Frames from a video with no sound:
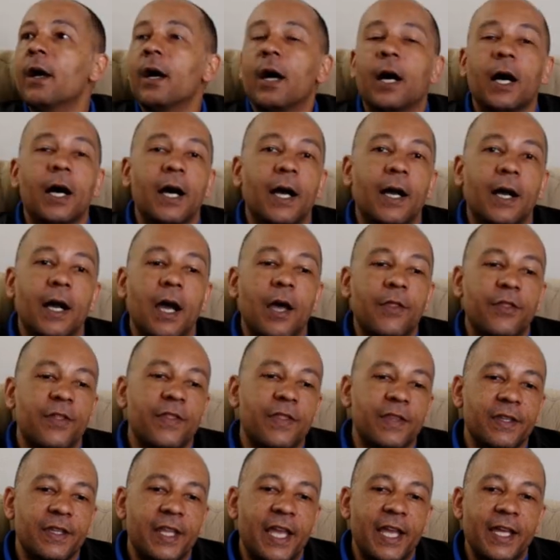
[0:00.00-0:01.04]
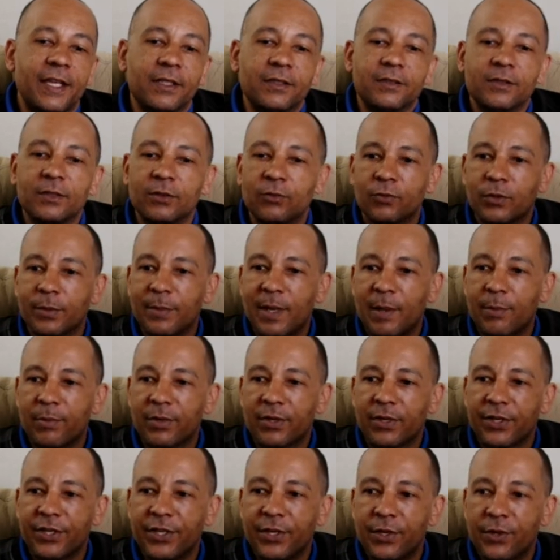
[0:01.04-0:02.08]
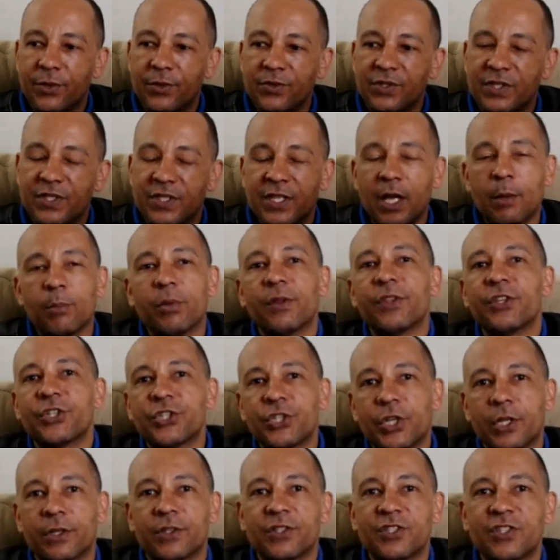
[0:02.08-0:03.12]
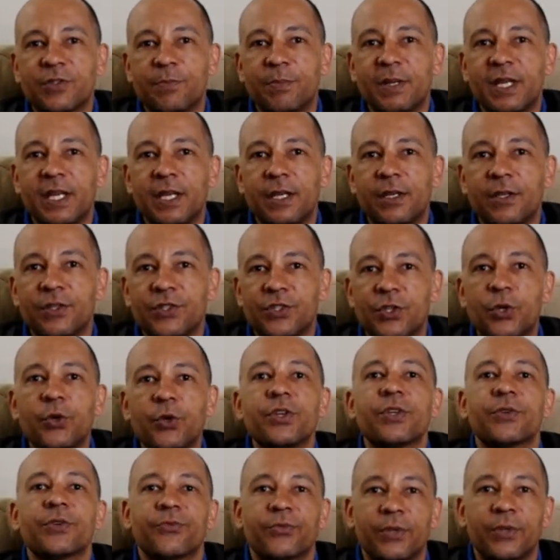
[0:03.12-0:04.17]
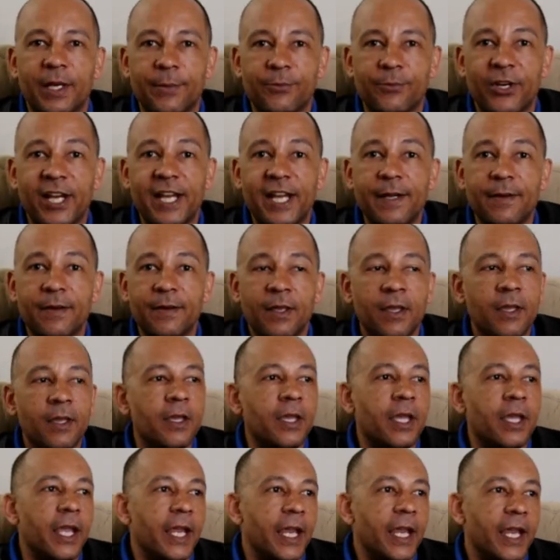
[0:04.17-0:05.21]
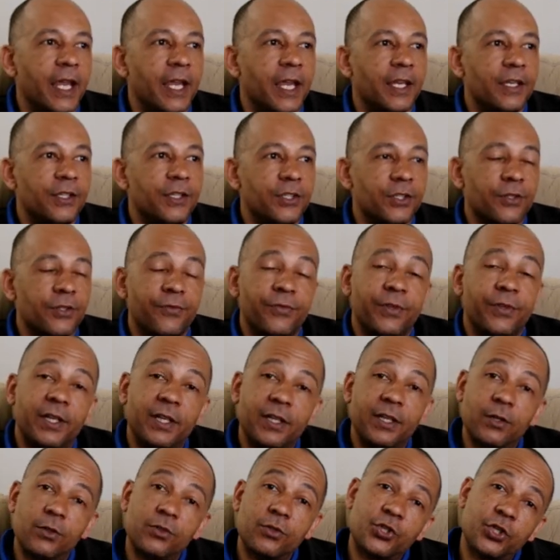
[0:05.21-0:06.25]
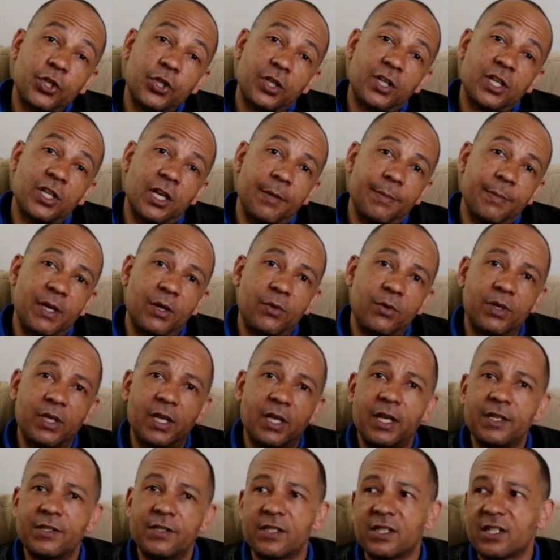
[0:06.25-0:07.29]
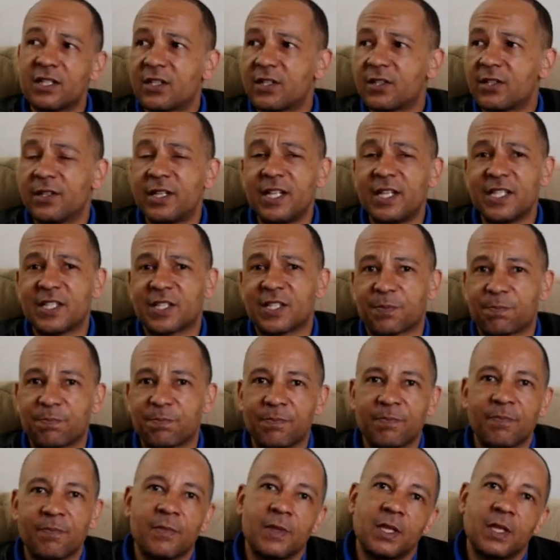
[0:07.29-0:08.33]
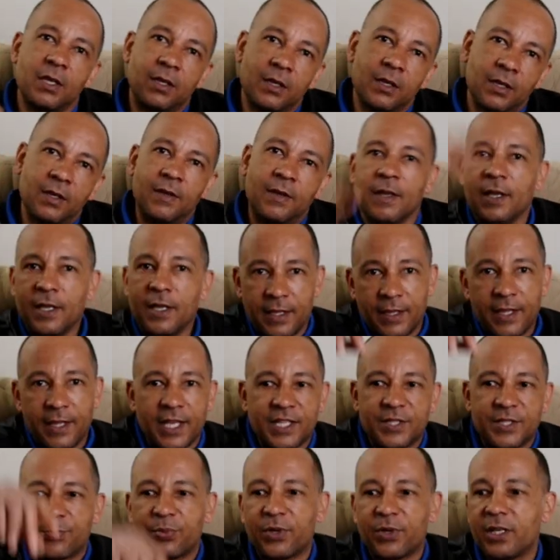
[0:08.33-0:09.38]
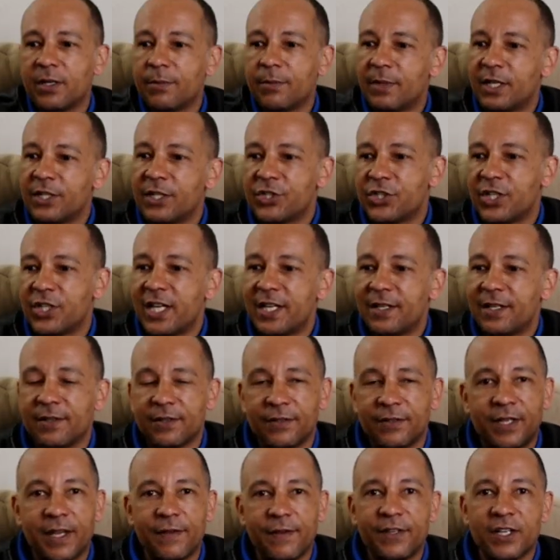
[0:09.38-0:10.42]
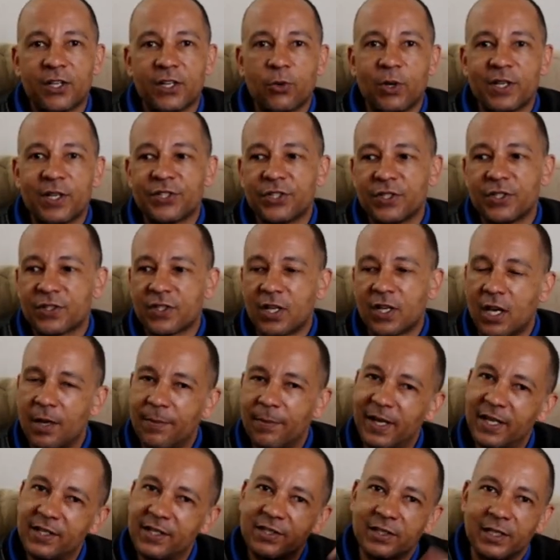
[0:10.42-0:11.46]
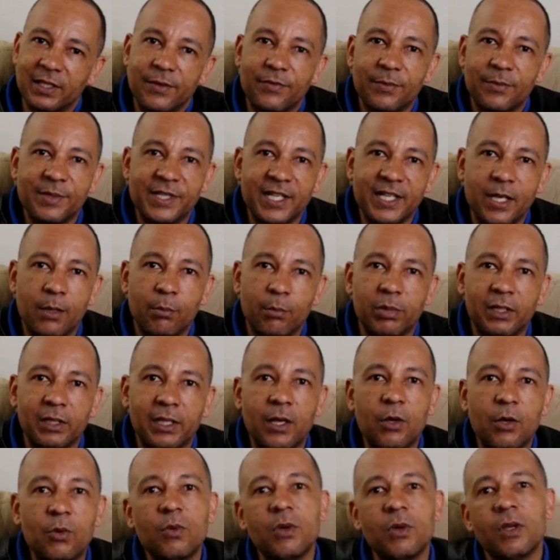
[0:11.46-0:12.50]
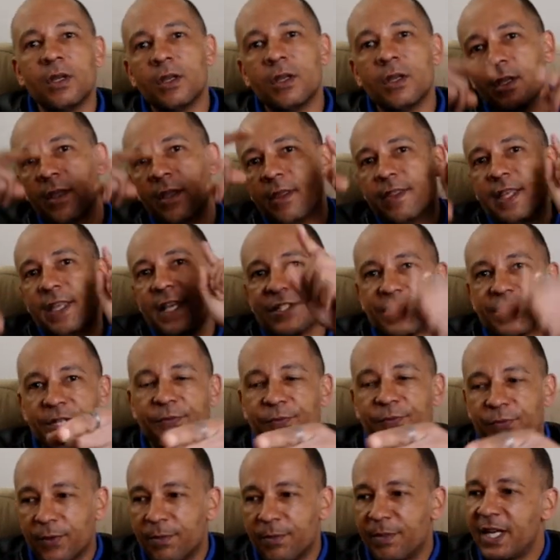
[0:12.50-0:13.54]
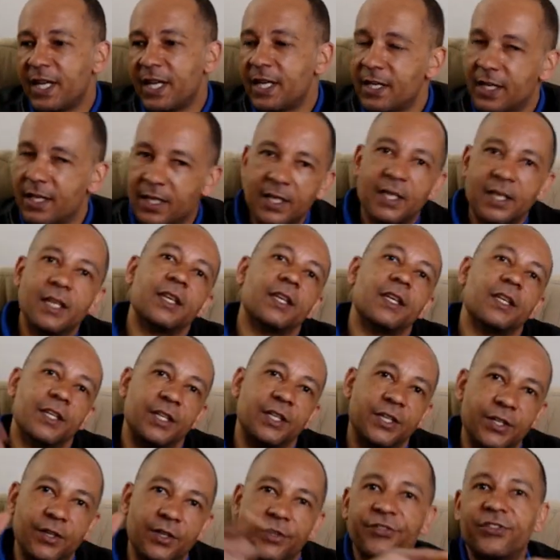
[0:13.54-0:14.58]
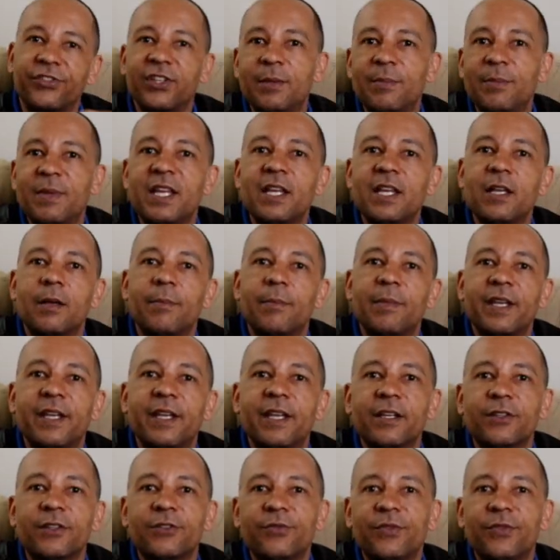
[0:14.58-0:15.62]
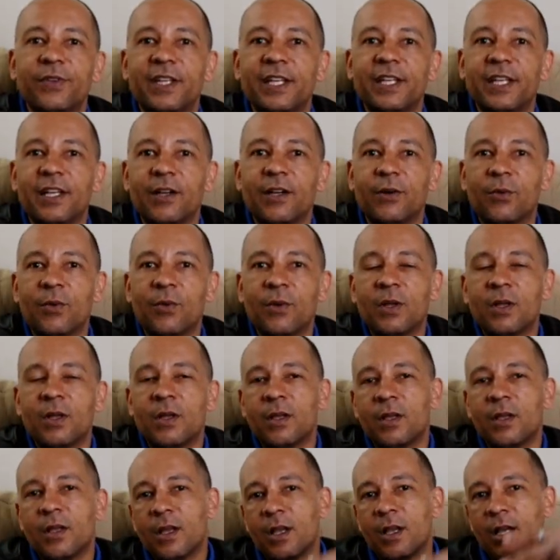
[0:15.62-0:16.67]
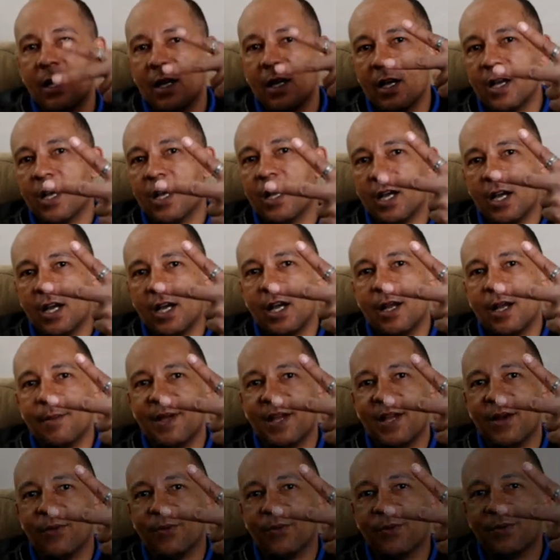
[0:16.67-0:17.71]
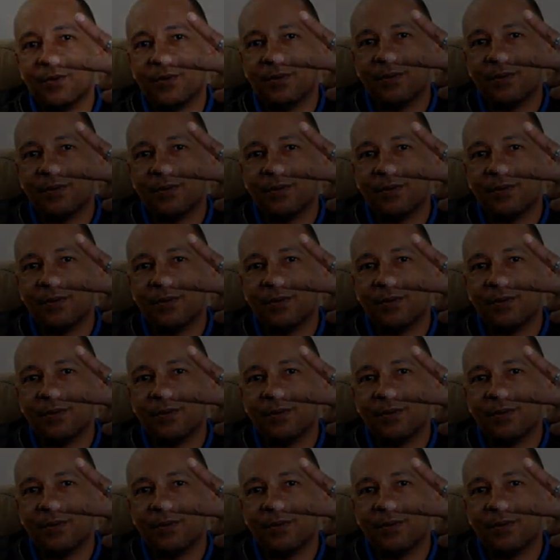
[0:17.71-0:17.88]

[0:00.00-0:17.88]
other than that, remember, use double the shutter speed to your frame rate, and your videos should come out nice and crisp. That's pretty much it. If you have any questions, comments, leave them down below. That's it for me. You'll see me on my next video. I'm out.